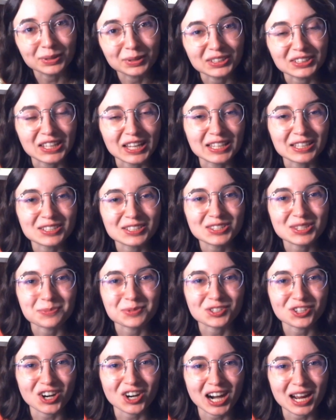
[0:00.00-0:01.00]
But like,
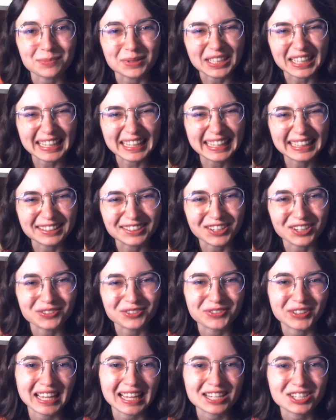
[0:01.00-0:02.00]
subscribe, and hit the
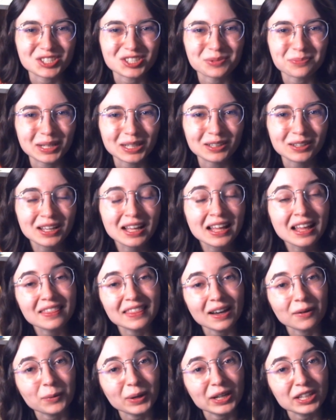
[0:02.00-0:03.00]
notification bell,
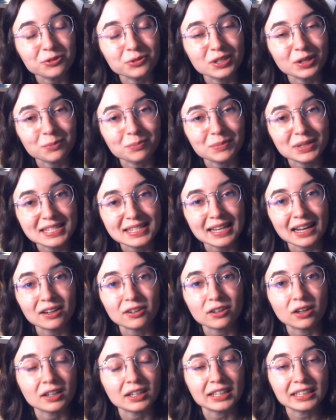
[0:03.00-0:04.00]
that way you don't miss
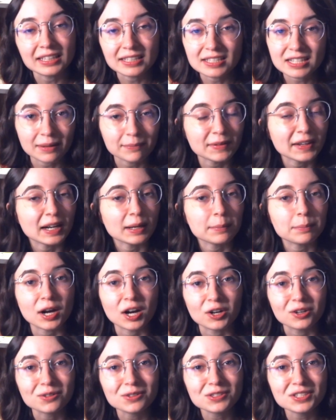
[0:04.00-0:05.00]
out on any time that I
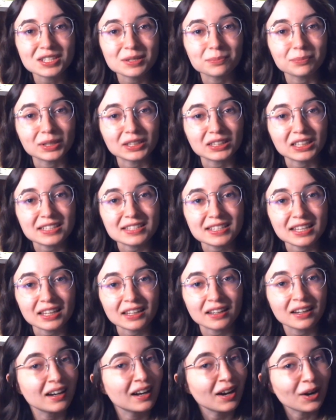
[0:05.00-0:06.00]
post. But let's
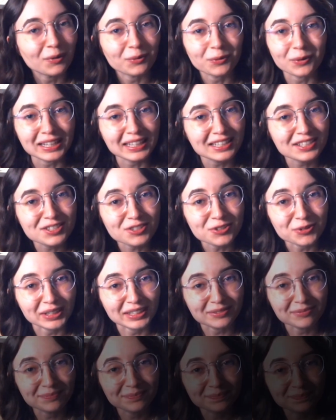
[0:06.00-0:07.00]
get right into it.